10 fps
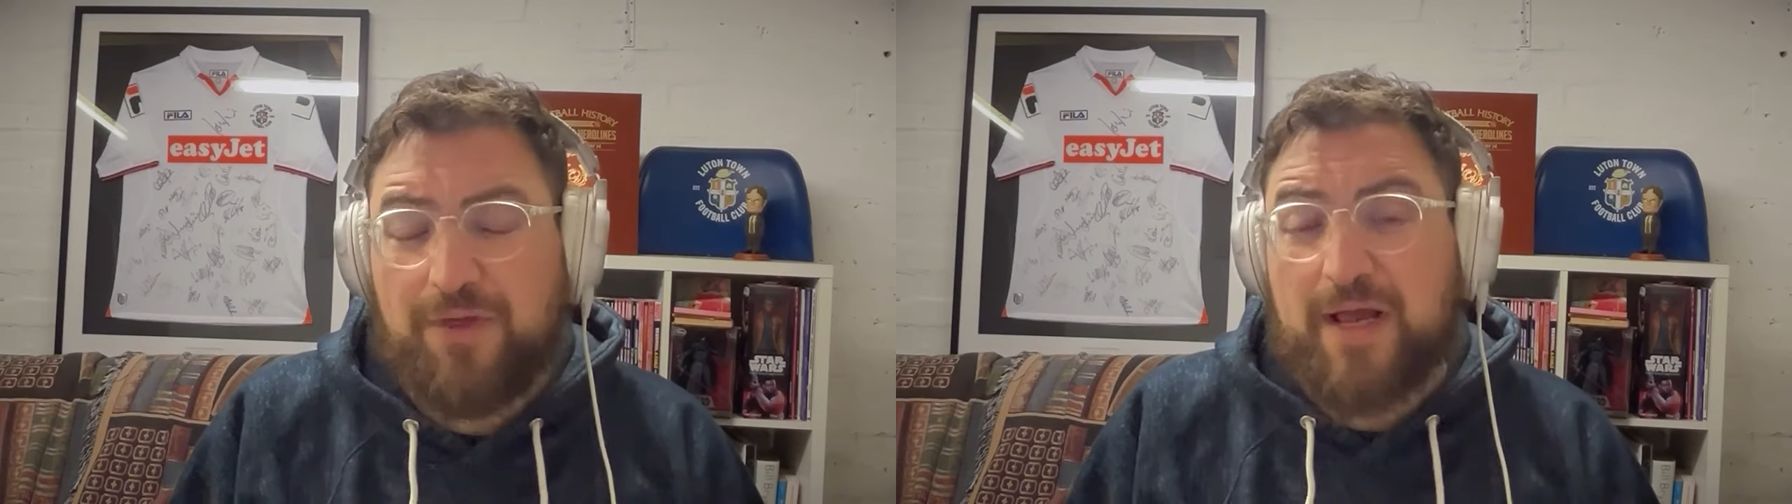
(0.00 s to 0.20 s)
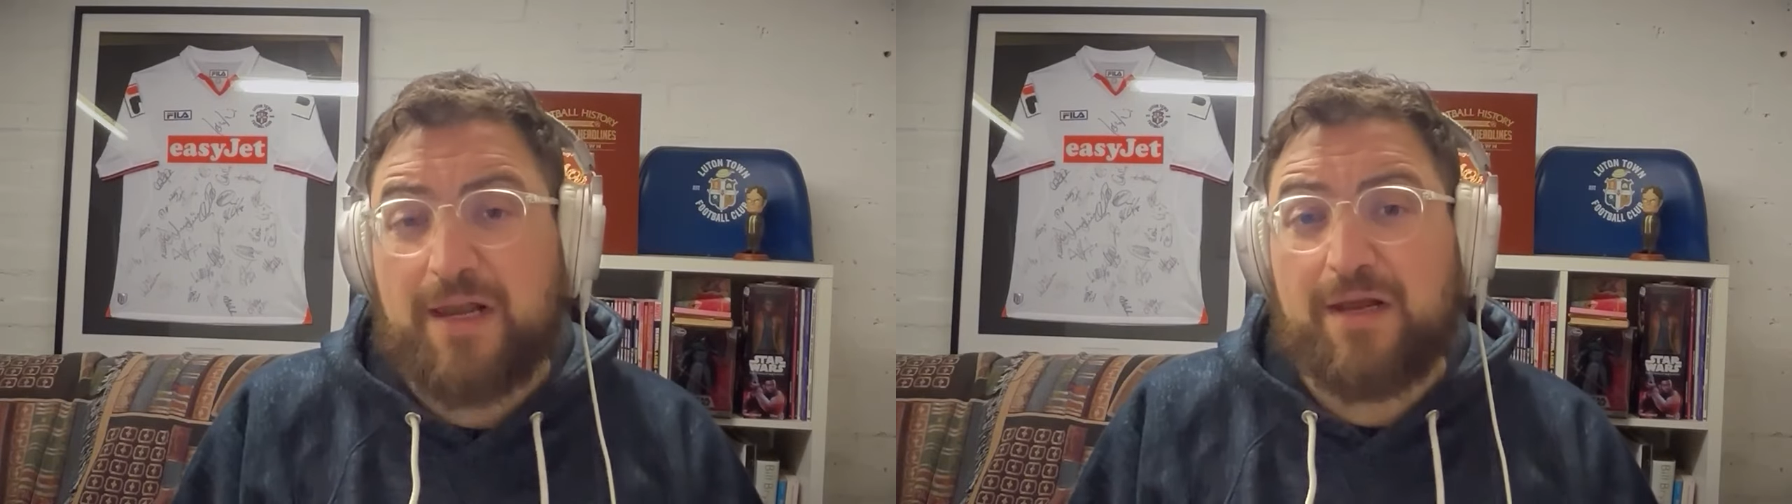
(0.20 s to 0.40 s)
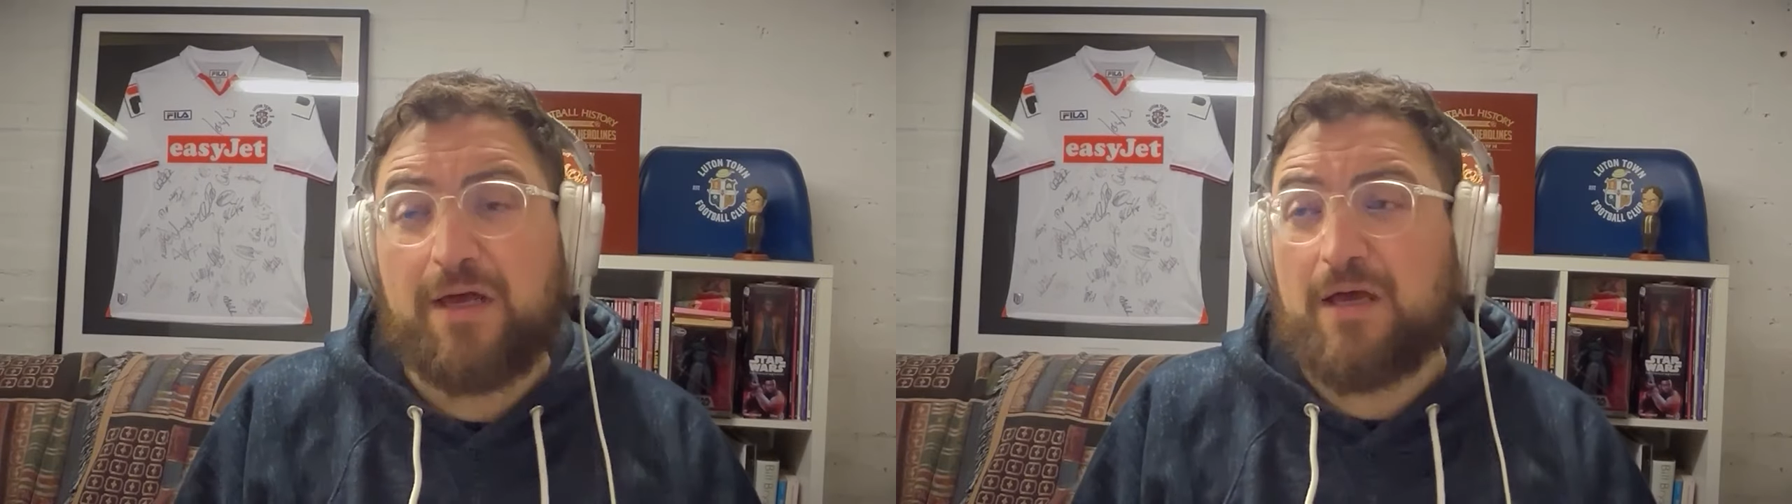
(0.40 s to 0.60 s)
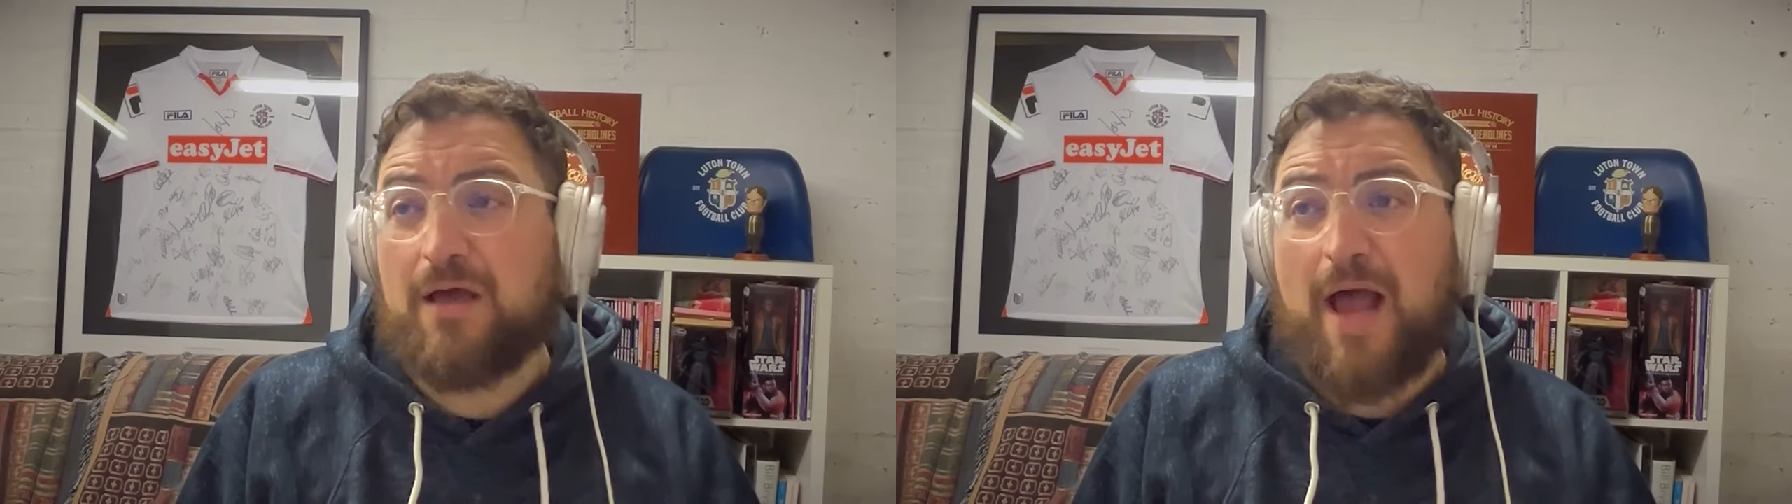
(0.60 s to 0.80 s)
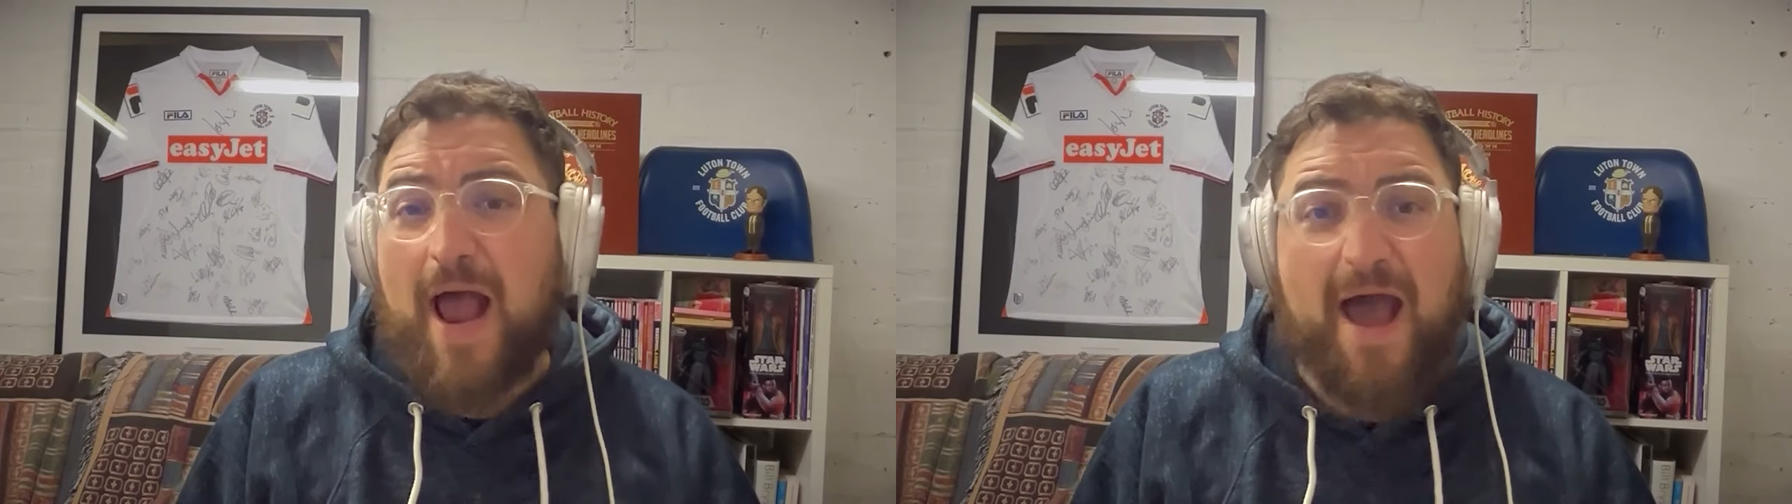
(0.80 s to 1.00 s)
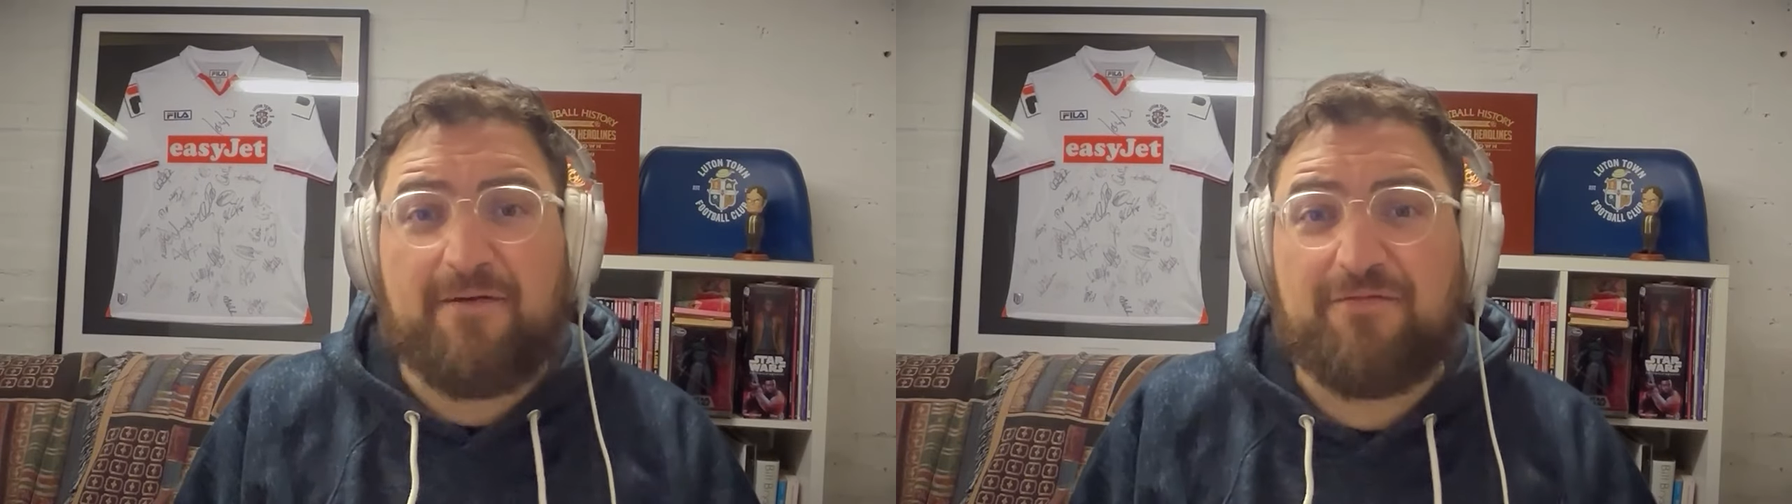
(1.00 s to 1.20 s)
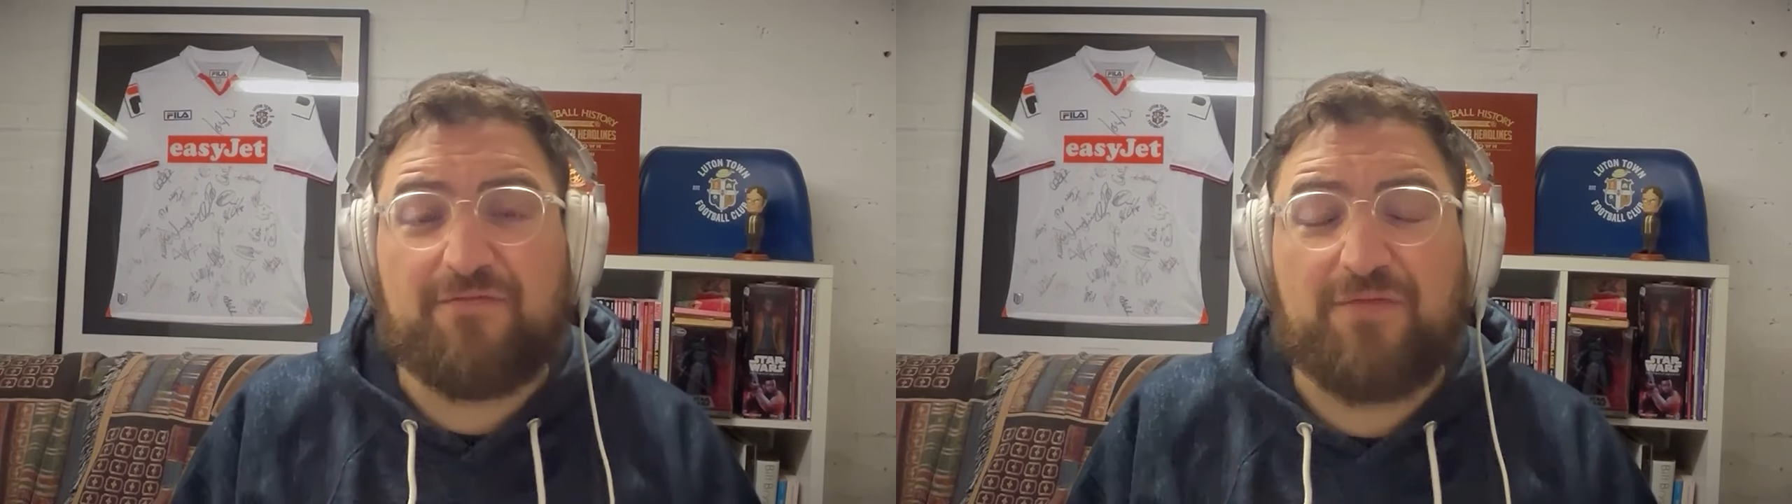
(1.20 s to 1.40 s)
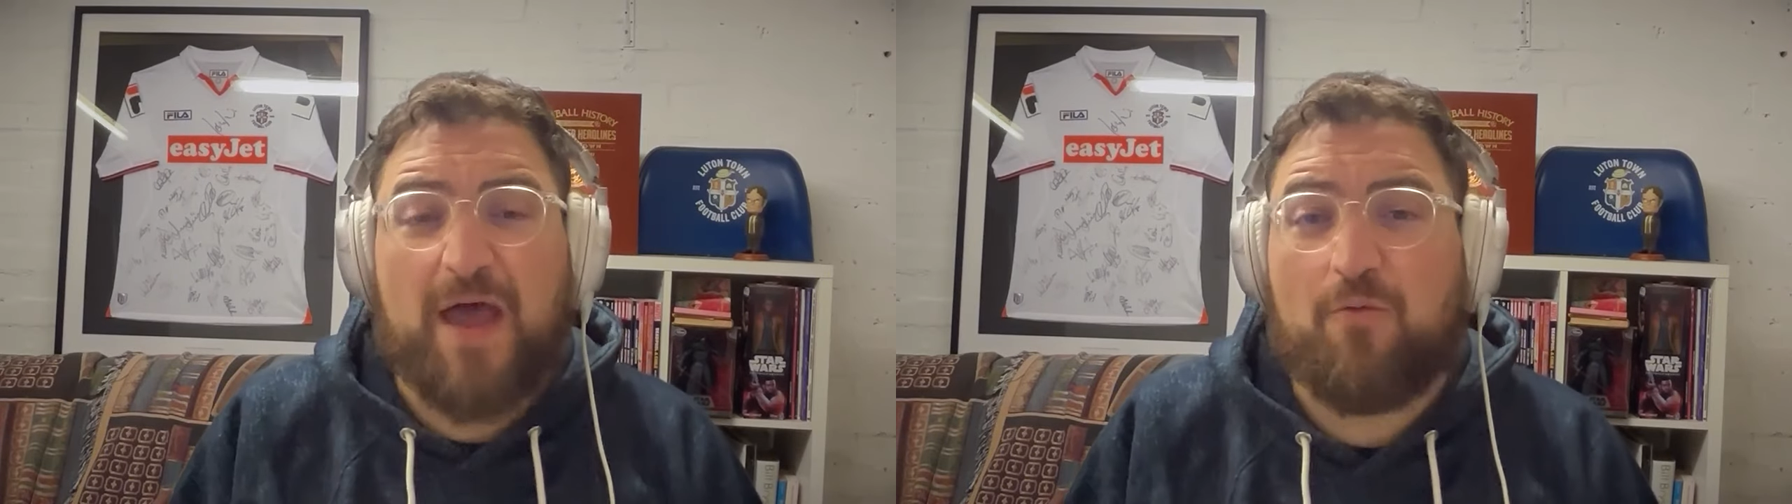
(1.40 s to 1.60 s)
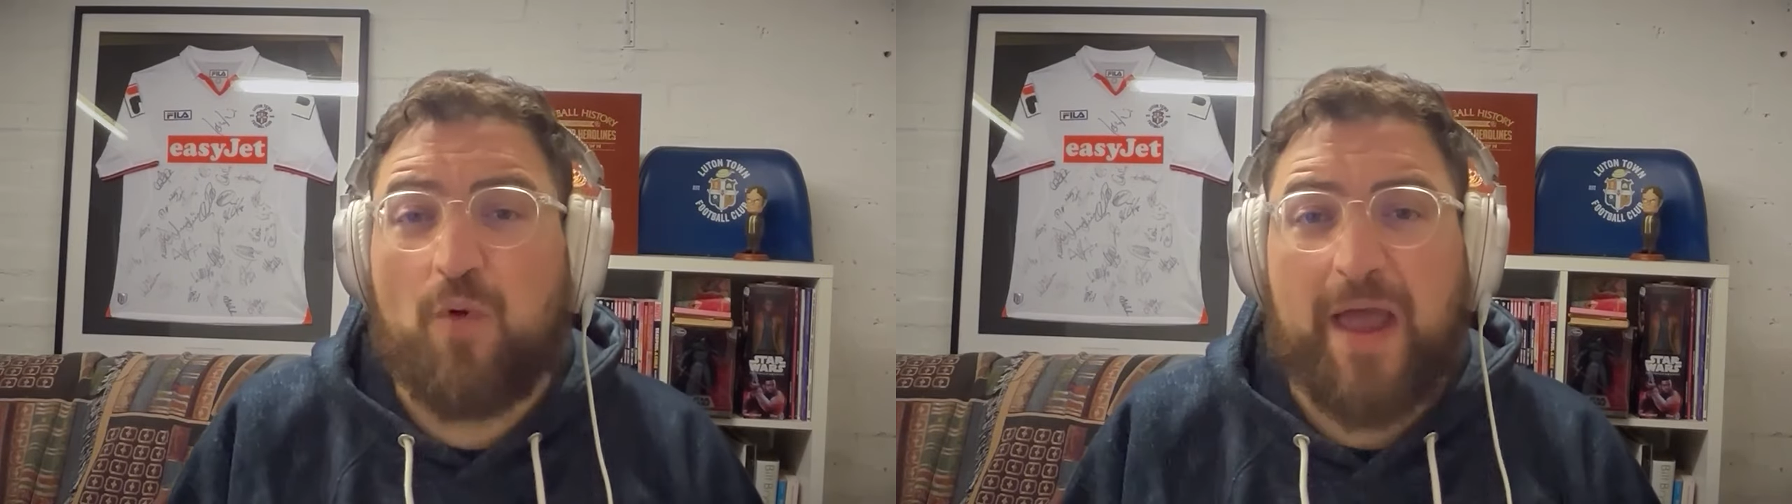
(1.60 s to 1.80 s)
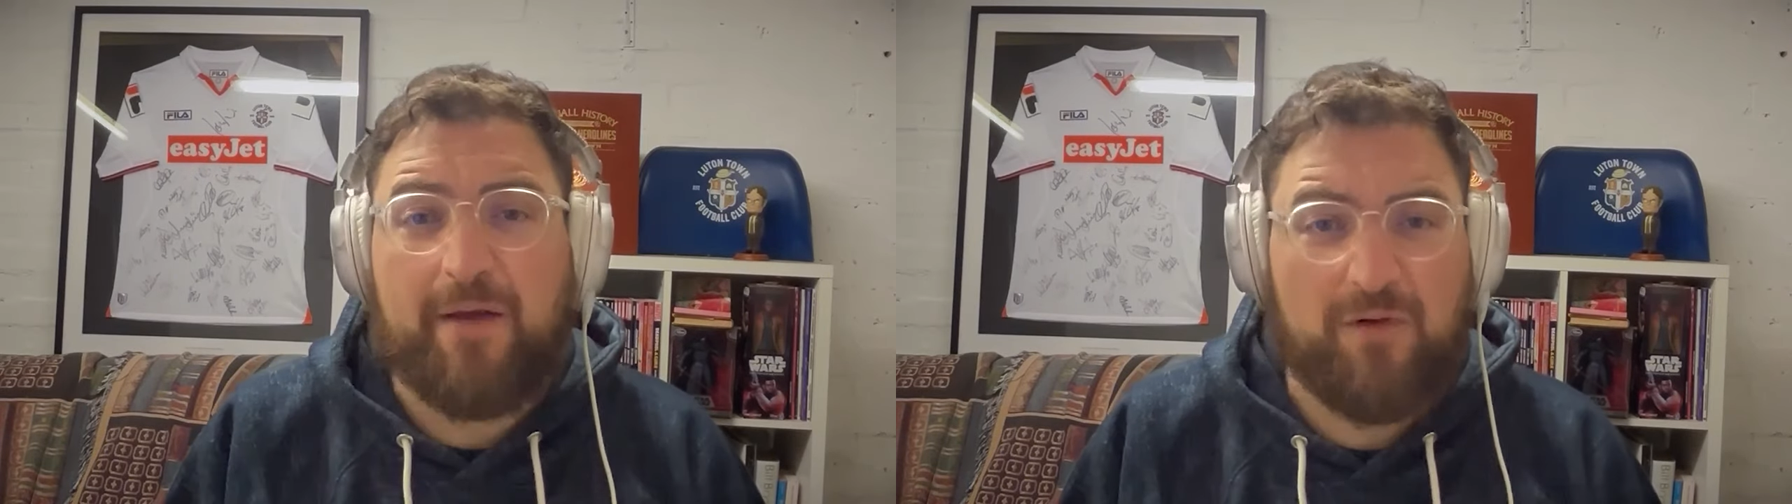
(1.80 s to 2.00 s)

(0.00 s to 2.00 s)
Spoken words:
They're going to have their way